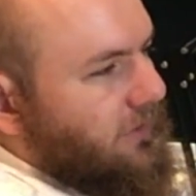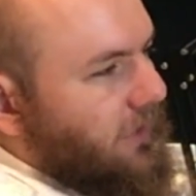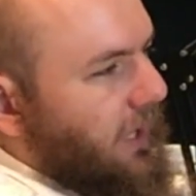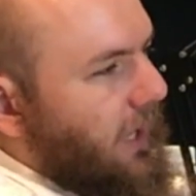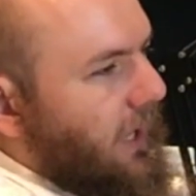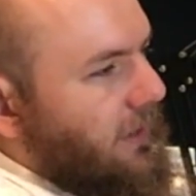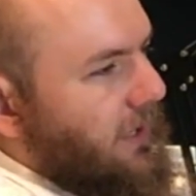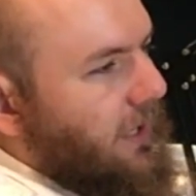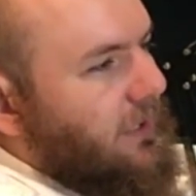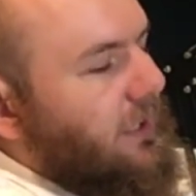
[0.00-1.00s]
They
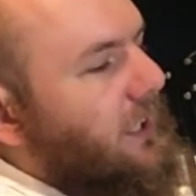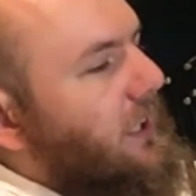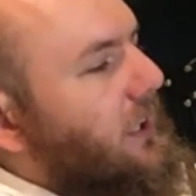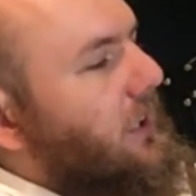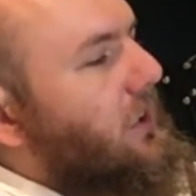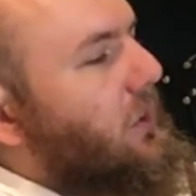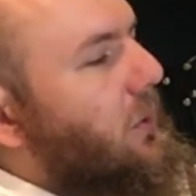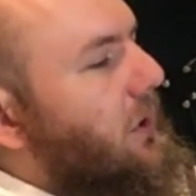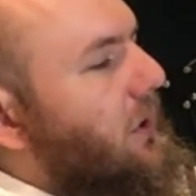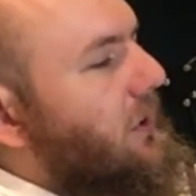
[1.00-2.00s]
then
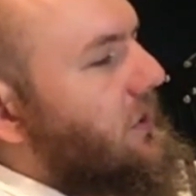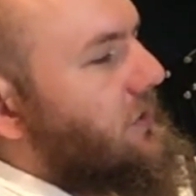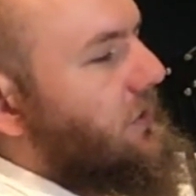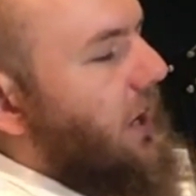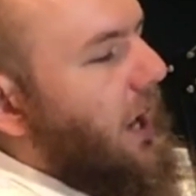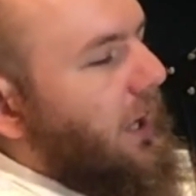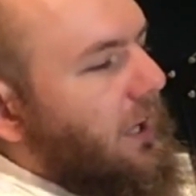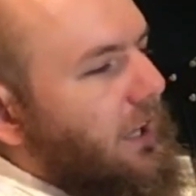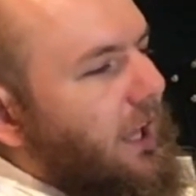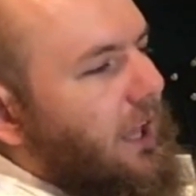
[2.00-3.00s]
took this dry
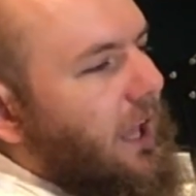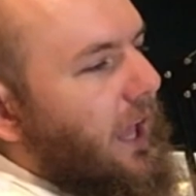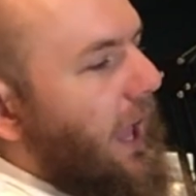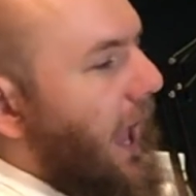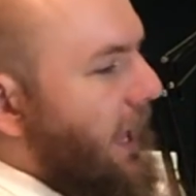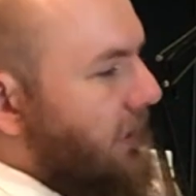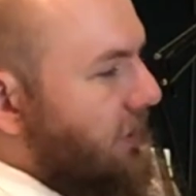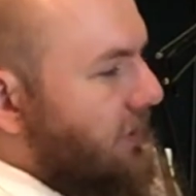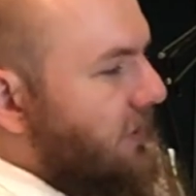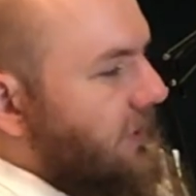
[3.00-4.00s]
clay and
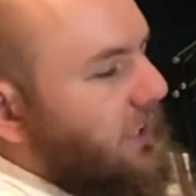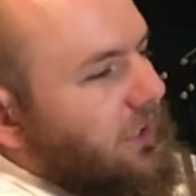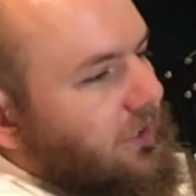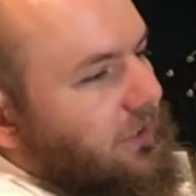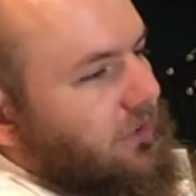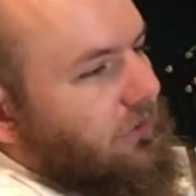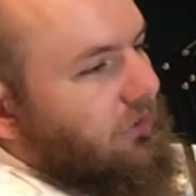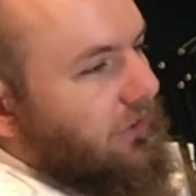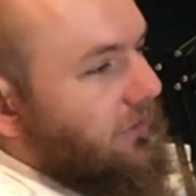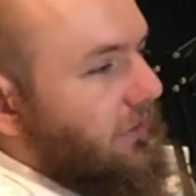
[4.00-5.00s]
distilled it
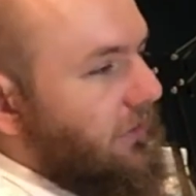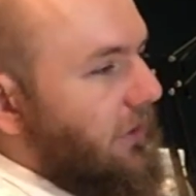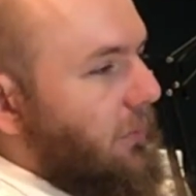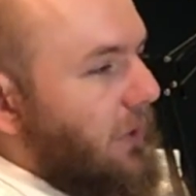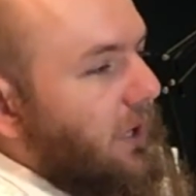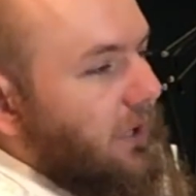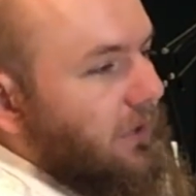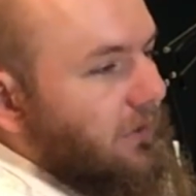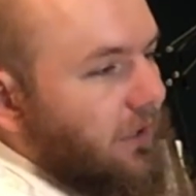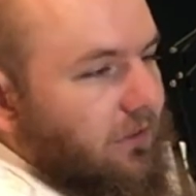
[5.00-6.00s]
just the same way
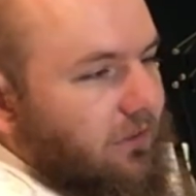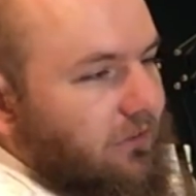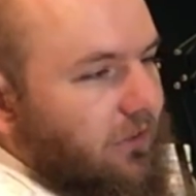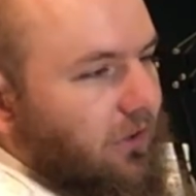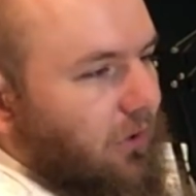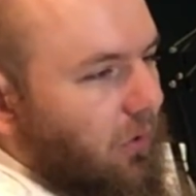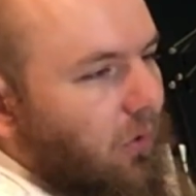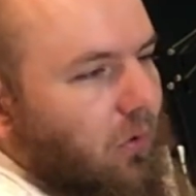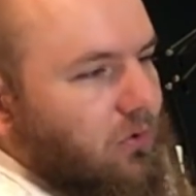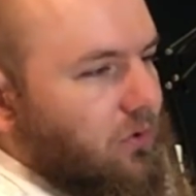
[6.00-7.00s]
they distill
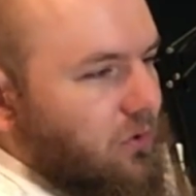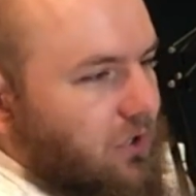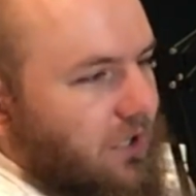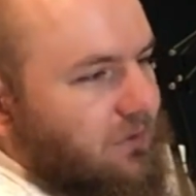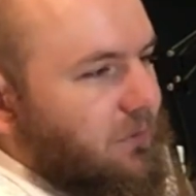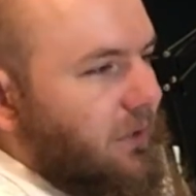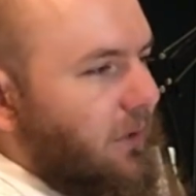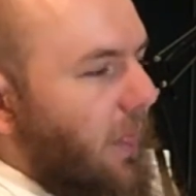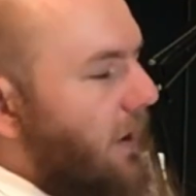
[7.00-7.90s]
rose or jasmine